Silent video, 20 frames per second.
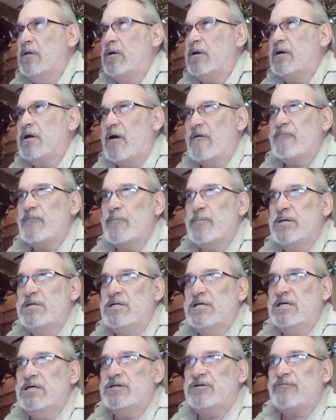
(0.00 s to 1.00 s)
government
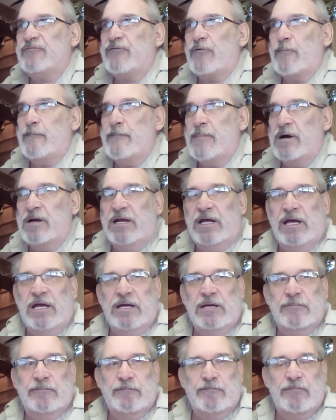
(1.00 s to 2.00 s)
is for
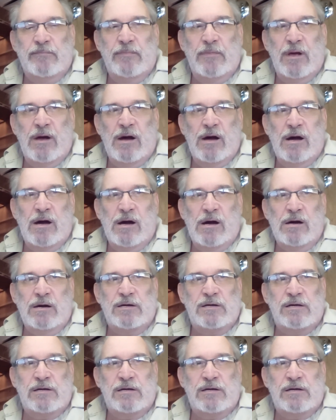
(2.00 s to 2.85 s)
money uh,